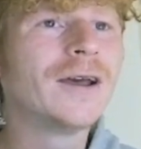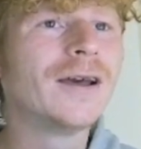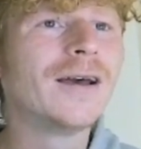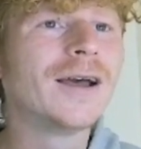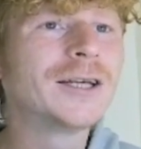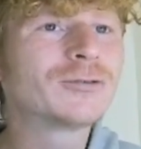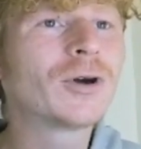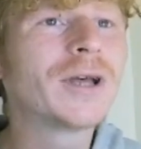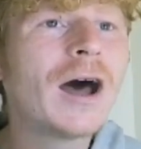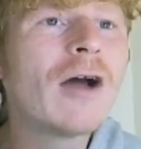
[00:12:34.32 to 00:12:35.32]
He's
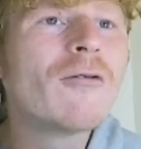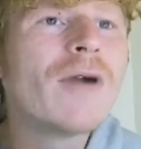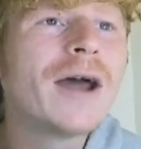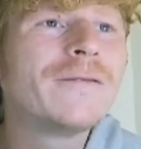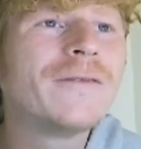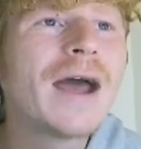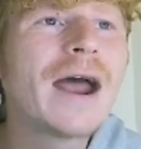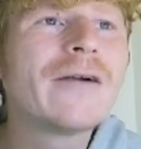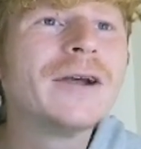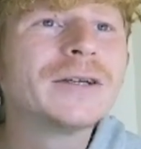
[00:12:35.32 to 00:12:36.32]
rocking that red
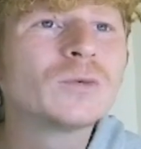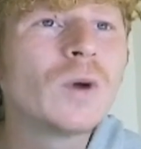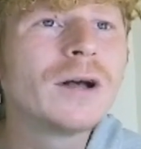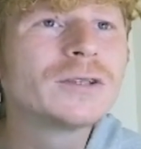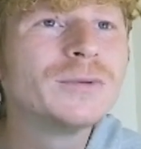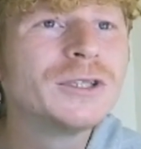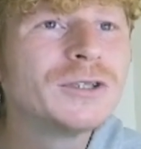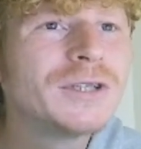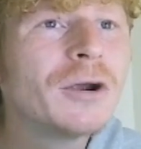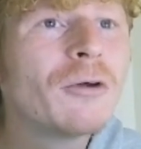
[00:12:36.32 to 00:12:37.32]
fairy as well, so he's just
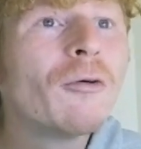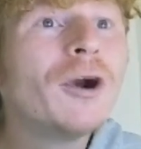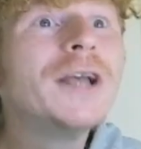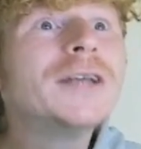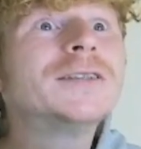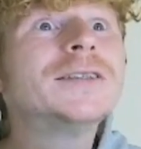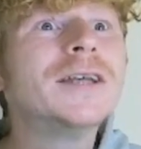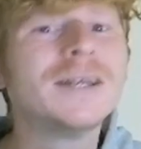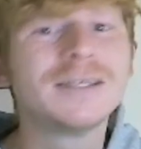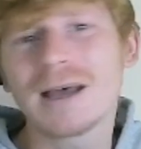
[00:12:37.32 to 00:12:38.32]
increasing
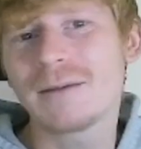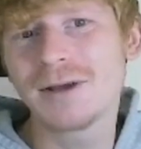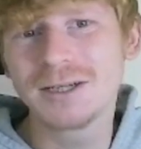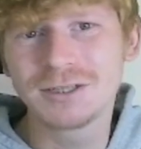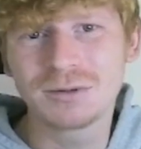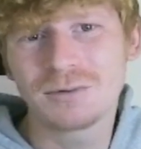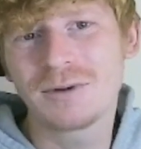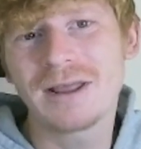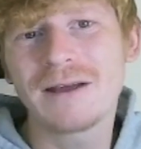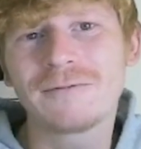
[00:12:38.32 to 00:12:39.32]
his damage with
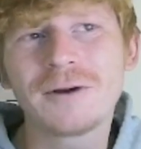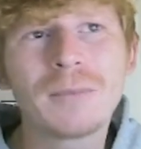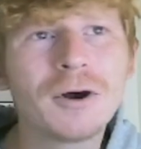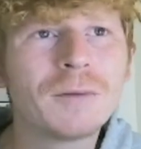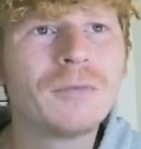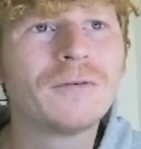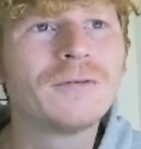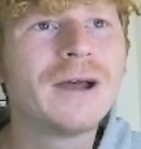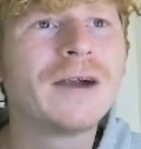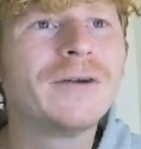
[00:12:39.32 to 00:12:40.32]
every purple
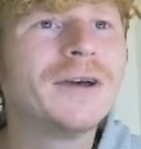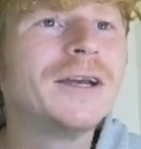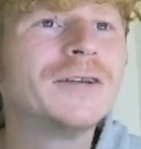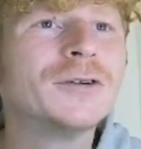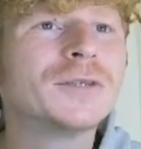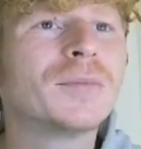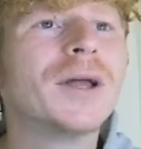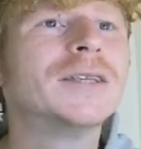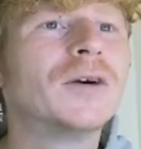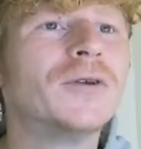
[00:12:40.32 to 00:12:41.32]
fairy that he does
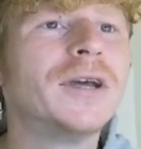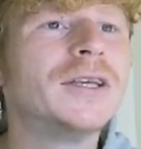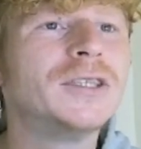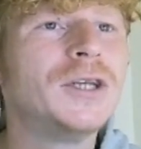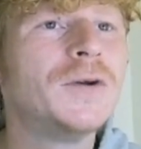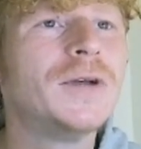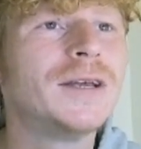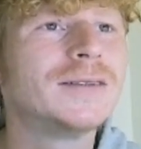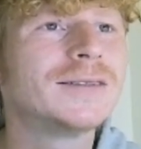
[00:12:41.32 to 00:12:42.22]
place on his units.